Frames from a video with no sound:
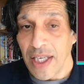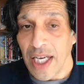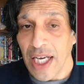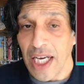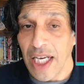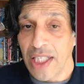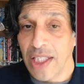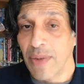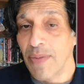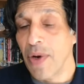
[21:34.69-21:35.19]

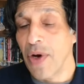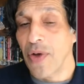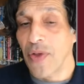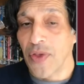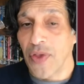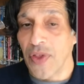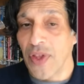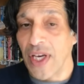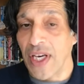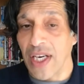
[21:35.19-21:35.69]
to both
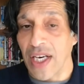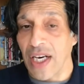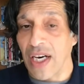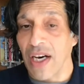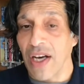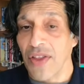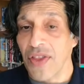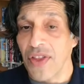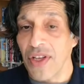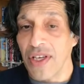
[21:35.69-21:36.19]

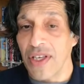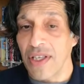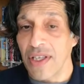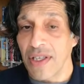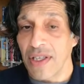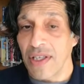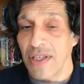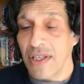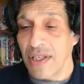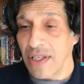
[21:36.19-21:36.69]
Arthur
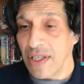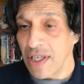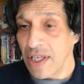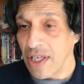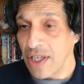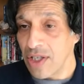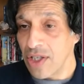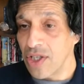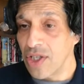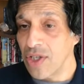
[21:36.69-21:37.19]

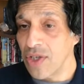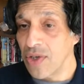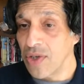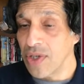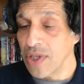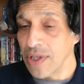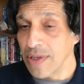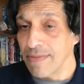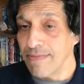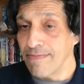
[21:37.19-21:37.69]
and
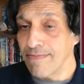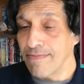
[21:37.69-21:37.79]
Susan.